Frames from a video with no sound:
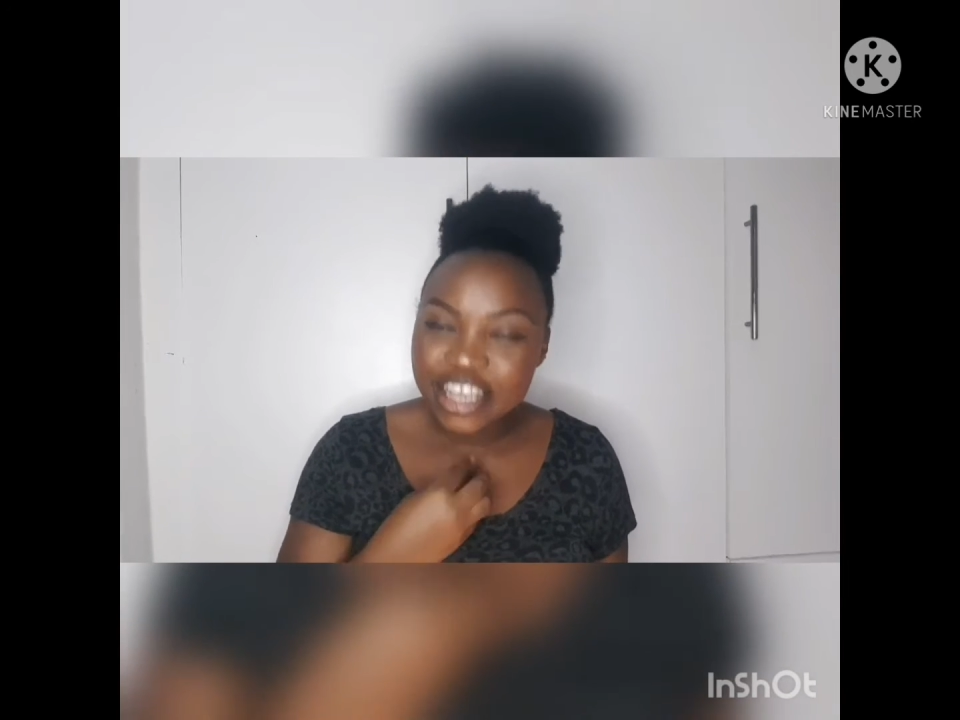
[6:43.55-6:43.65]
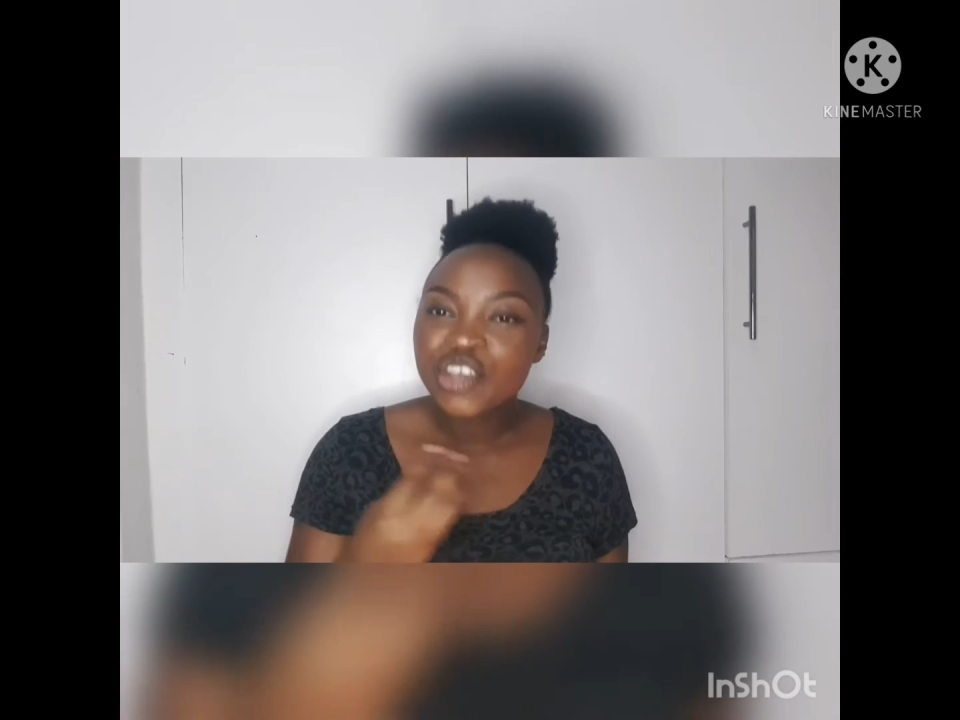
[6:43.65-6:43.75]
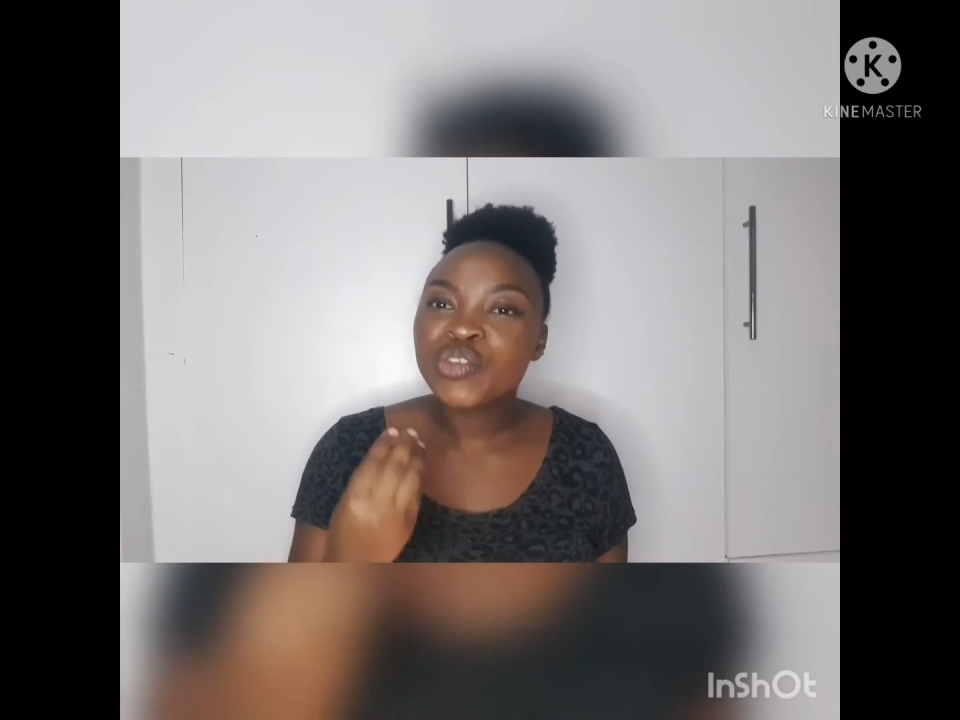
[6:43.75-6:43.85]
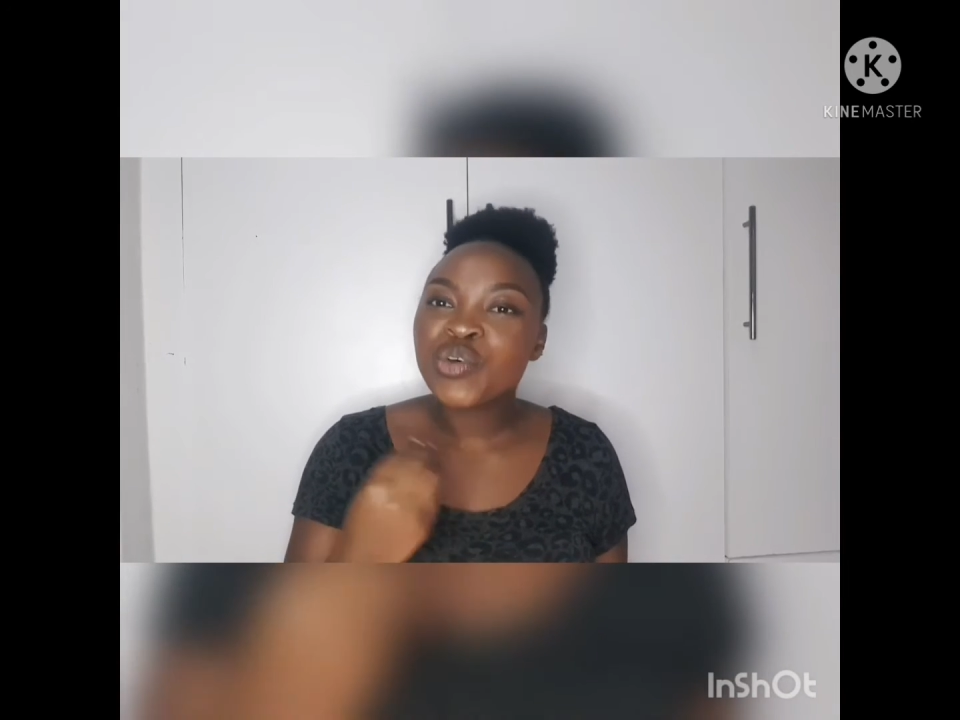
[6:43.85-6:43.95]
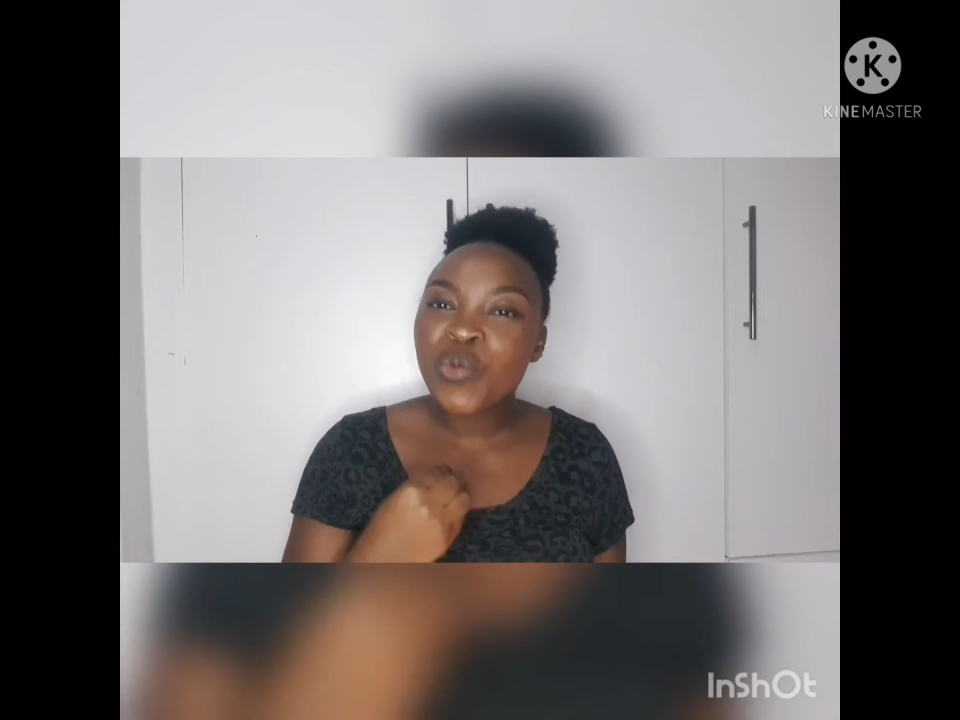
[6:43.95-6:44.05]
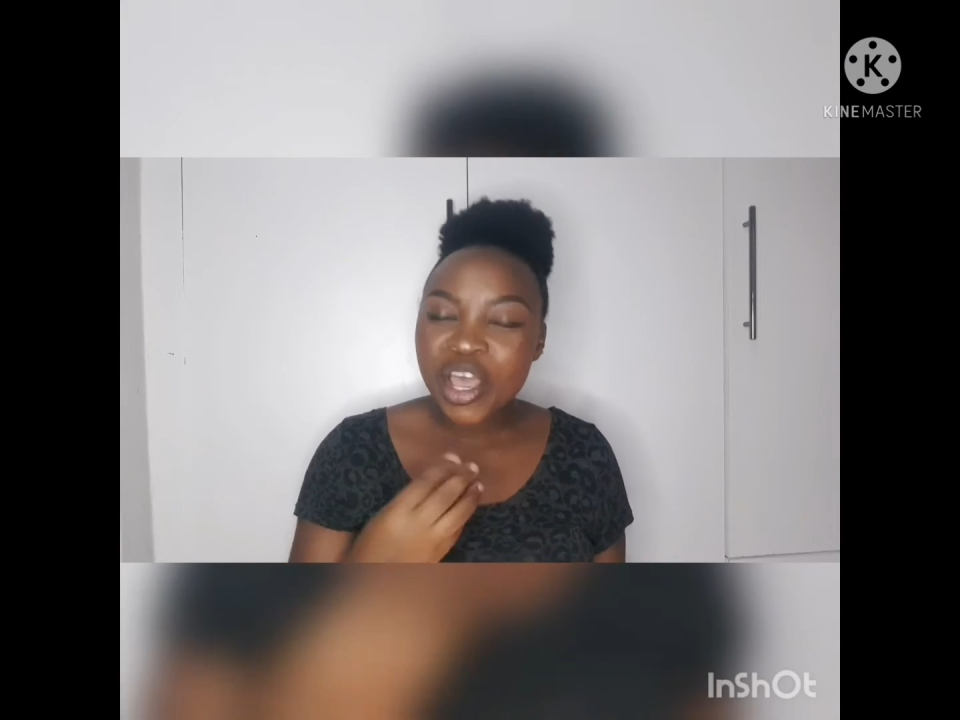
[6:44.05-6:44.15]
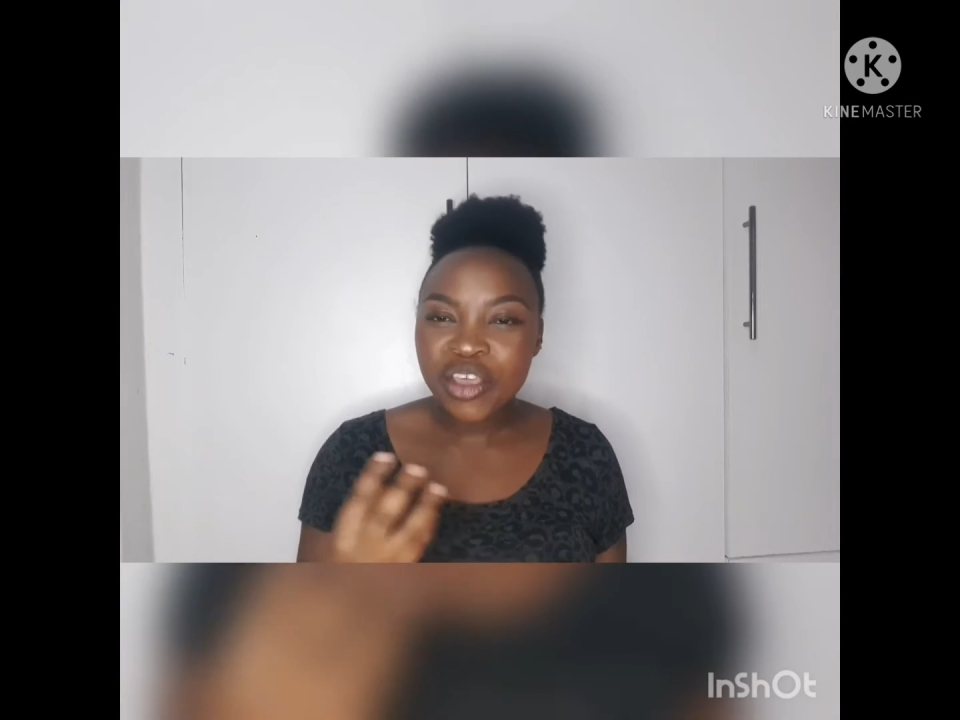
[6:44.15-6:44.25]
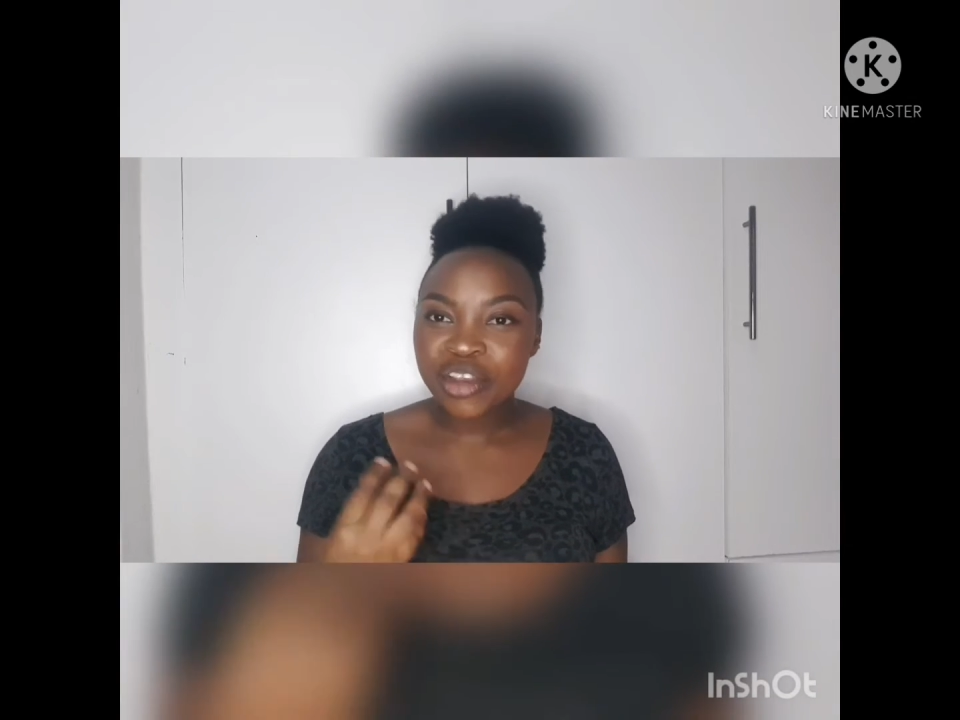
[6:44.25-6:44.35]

So while you're